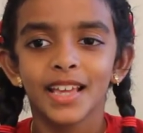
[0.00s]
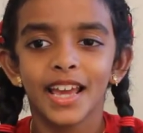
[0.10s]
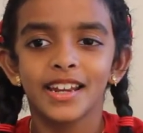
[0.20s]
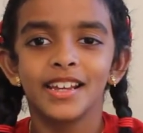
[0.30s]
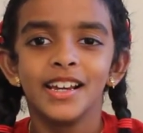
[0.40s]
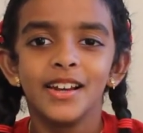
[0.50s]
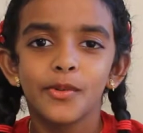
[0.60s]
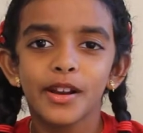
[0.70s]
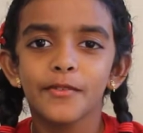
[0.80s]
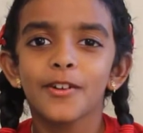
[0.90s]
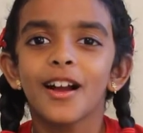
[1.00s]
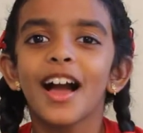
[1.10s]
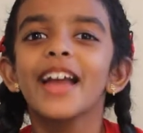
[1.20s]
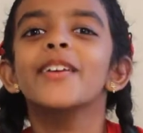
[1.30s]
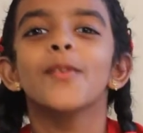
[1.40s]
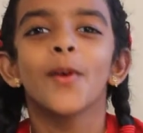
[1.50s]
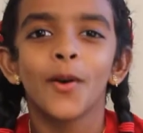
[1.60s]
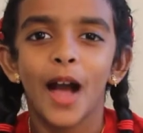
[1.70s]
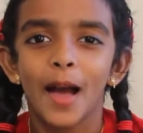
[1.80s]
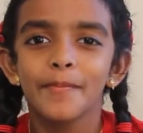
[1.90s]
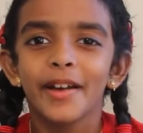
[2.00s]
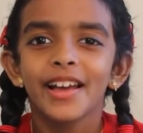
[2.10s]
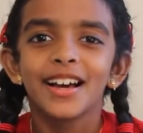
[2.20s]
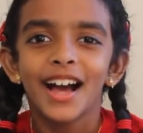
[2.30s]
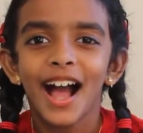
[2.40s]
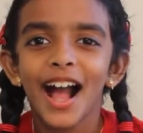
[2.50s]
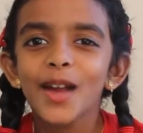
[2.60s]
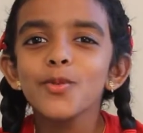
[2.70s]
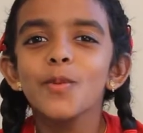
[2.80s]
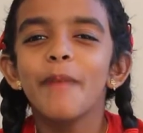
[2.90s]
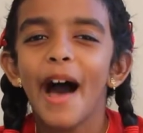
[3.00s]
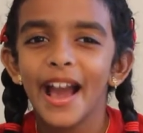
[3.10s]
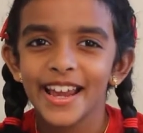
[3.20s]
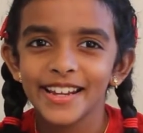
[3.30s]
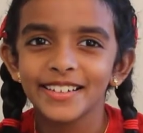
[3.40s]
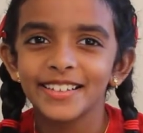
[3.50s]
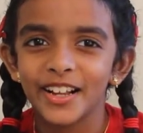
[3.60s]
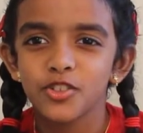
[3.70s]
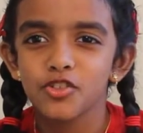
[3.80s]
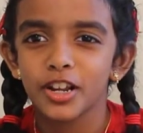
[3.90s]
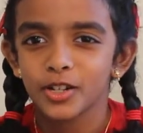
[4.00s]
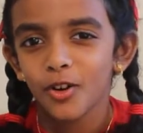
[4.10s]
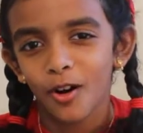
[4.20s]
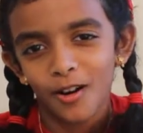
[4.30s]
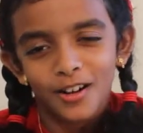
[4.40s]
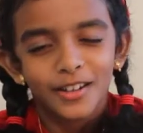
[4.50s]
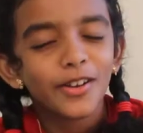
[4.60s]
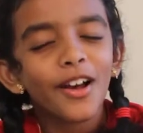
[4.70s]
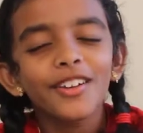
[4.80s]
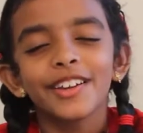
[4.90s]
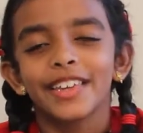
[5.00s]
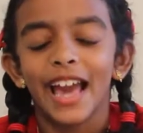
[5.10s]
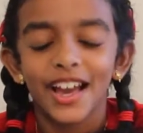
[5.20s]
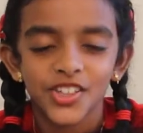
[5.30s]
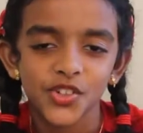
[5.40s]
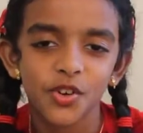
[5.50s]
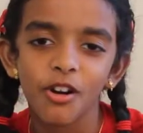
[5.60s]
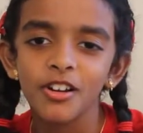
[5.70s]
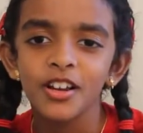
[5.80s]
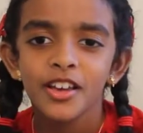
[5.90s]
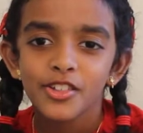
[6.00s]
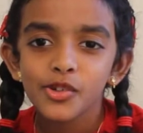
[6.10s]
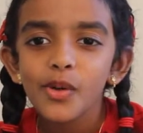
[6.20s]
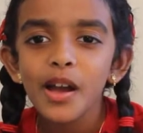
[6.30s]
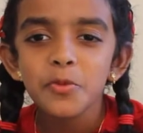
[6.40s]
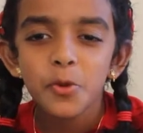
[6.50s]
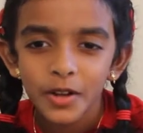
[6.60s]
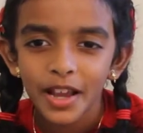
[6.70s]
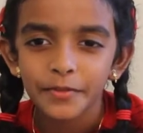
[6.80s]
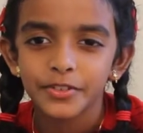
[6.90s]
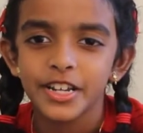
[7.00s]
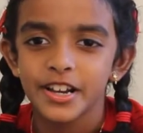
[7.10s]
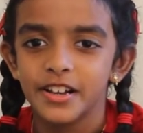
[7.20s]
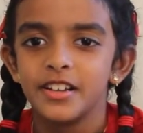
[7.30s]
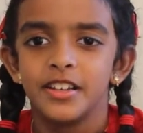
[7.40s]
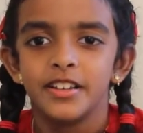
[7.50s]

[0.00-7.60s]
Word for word: And whenever I grow up, I will buy an electric car, not a gas car, so I won't have to